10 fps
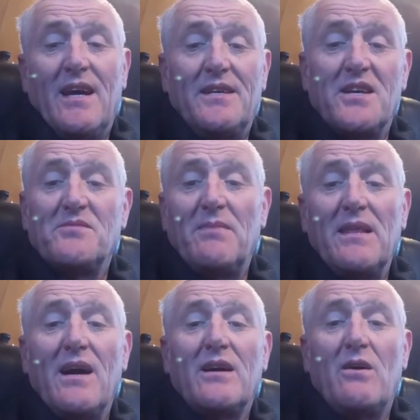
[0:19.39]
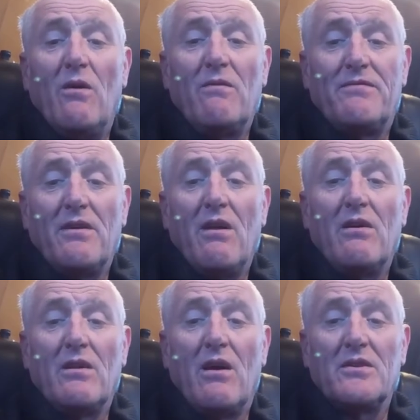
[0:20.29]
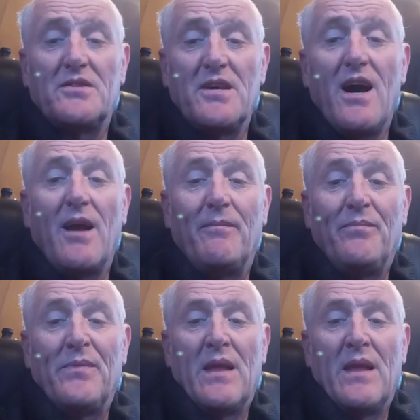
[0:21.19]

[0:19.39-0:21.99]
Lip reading: It hasn't been that cold for a long, long time.